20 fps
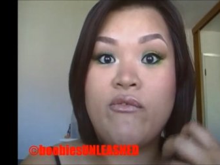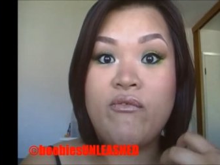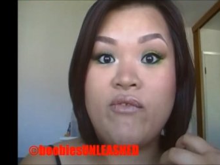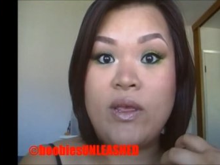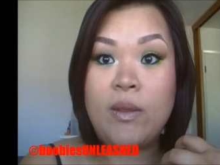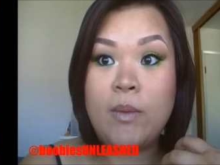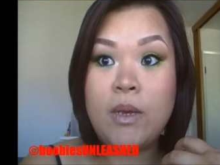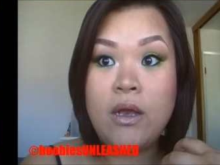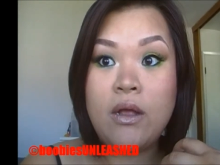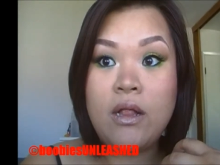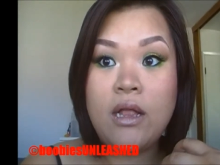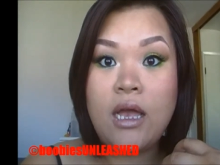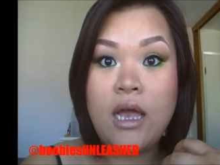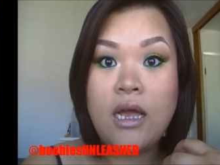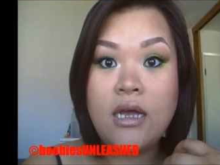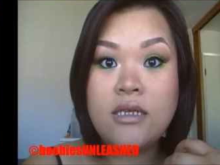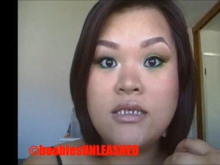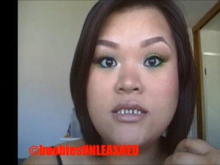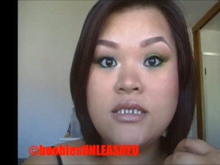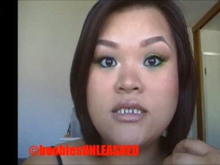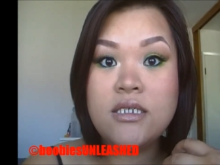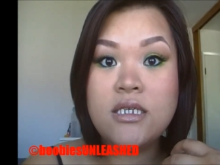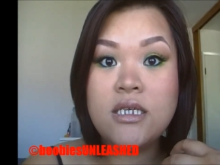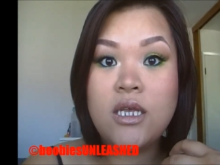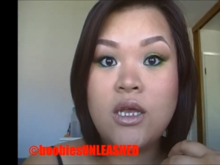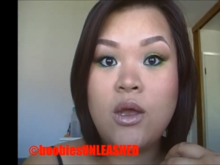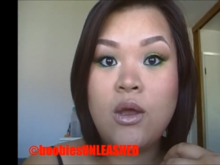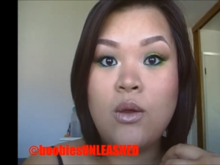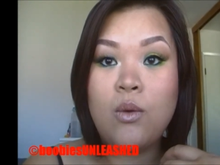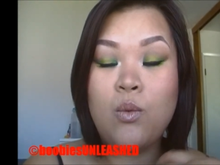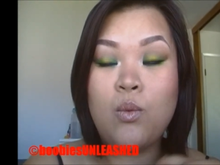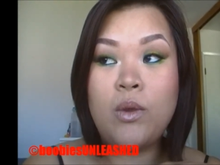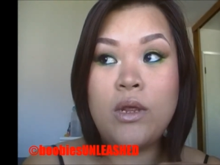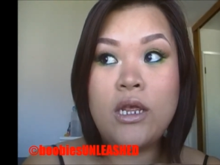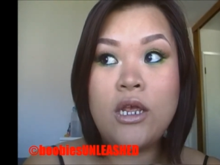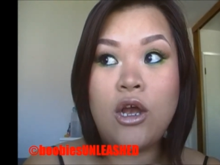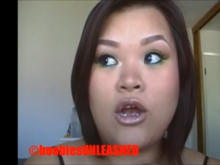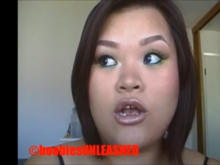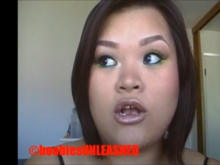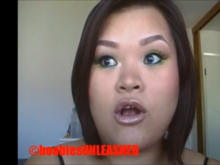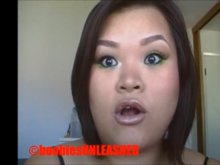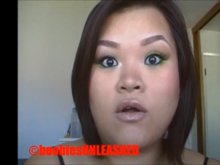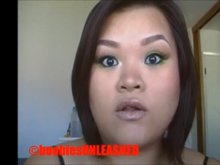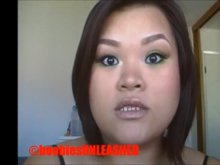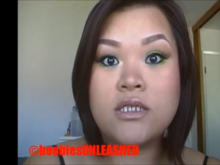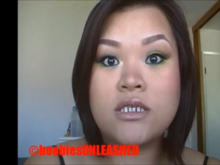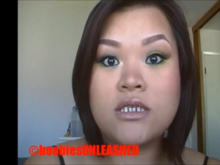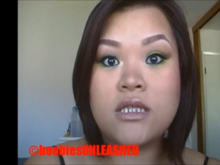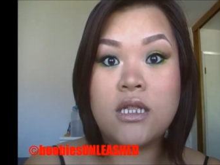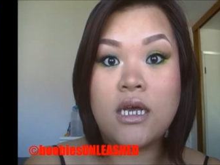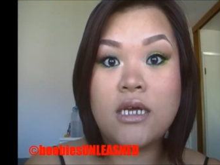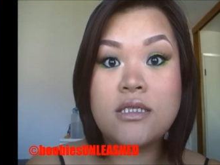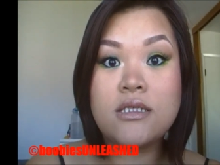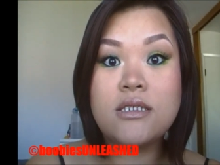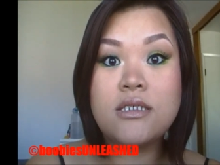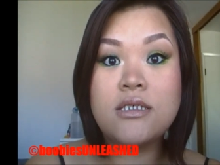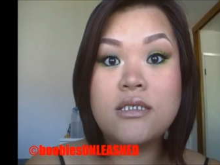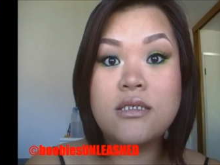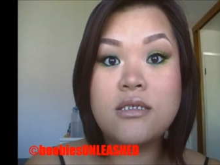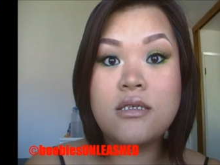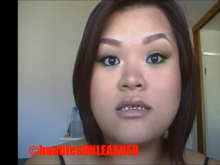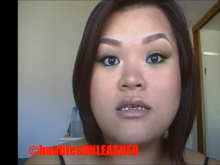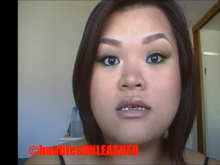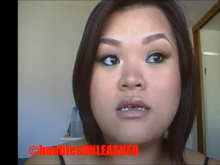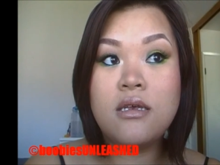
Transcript: female has, we are called sluts?